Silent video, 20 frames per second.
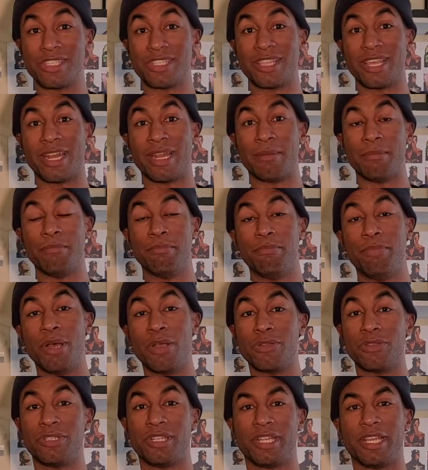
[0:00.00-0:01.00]
that I'm
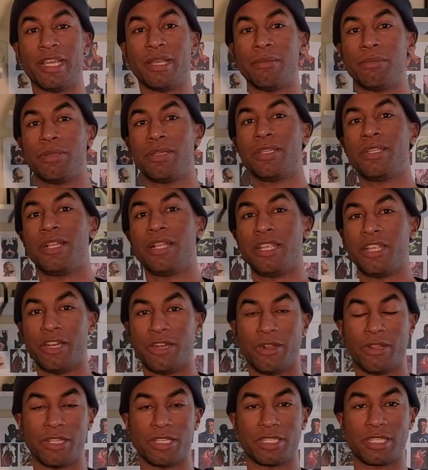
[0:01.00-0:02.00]
posting up. You
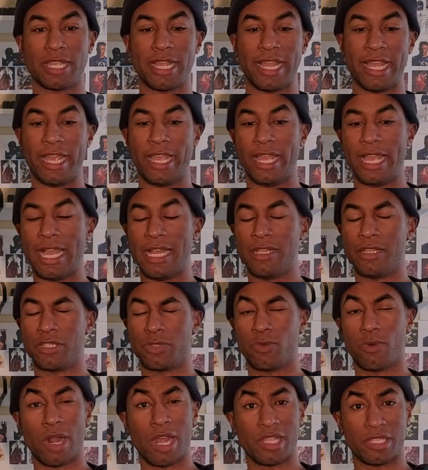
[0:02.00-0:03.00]
know, this guy, Alex
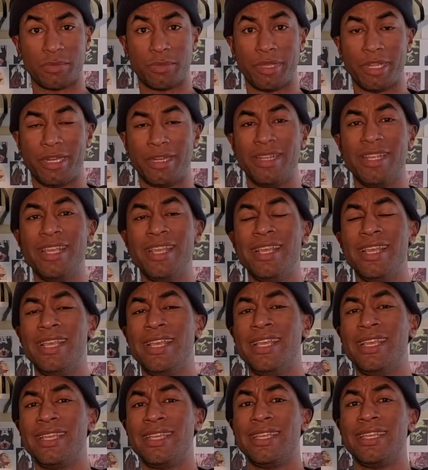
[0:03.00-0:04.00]
Rossman,
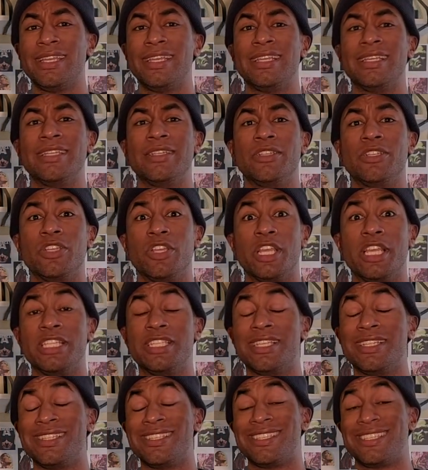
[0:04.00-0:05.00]
is
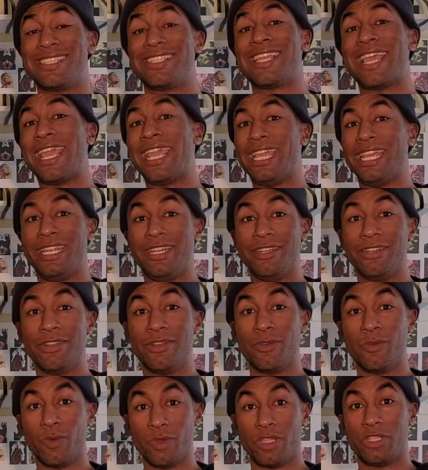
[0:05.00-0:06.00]
insane
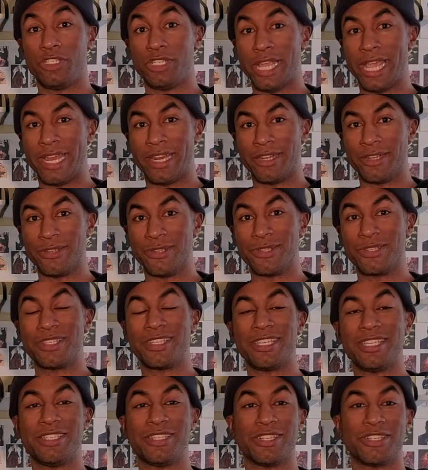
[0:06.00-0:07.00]
with shadows.
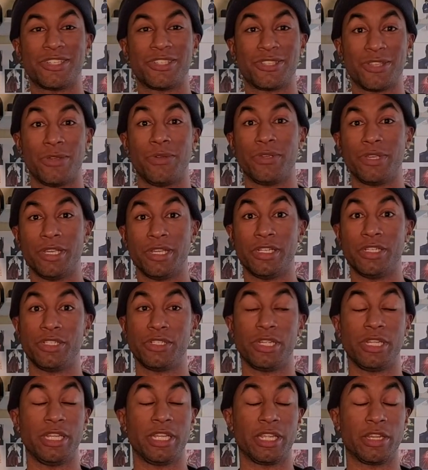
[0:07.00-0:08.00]
He's just so good,
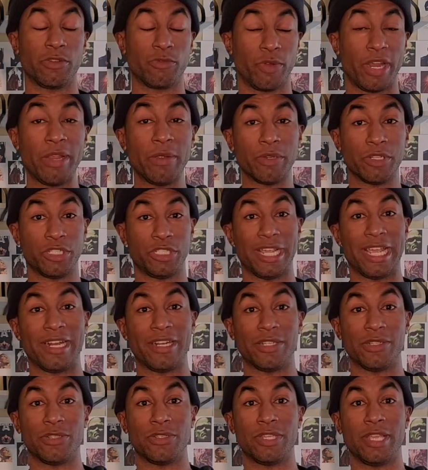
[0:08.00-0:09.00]
great with
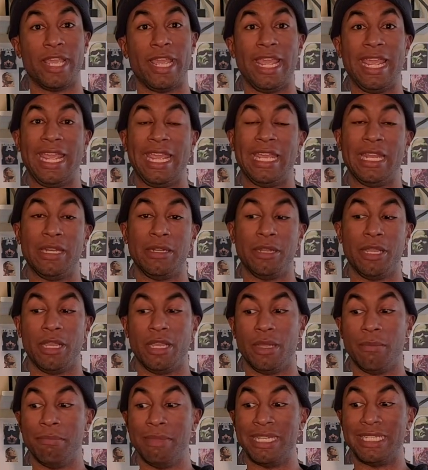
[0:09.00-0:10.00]
shadows and
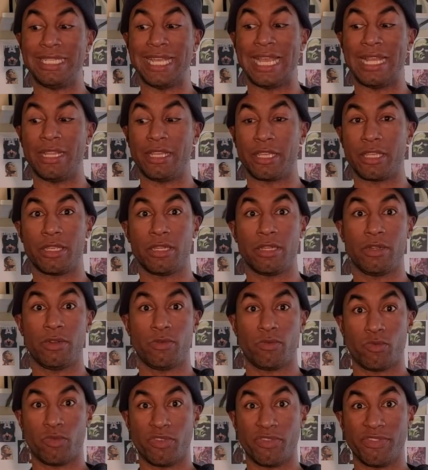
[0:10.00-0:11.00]
metallic
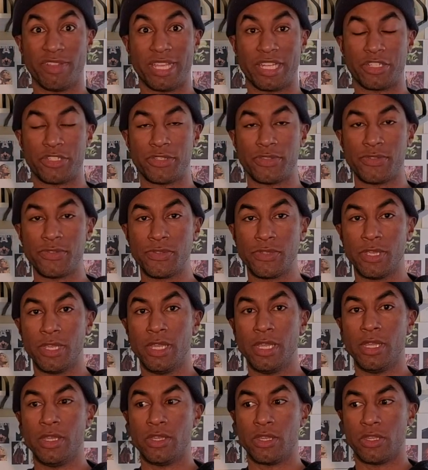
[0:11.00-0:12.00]
reflections.
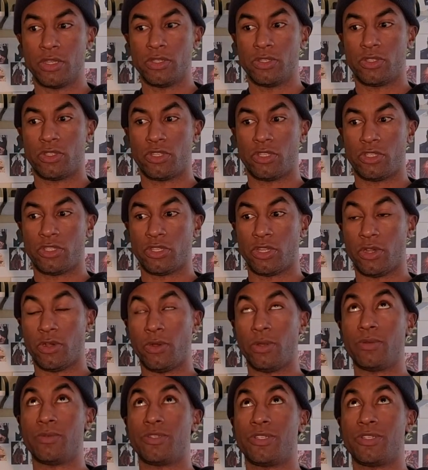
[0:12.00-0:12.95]
So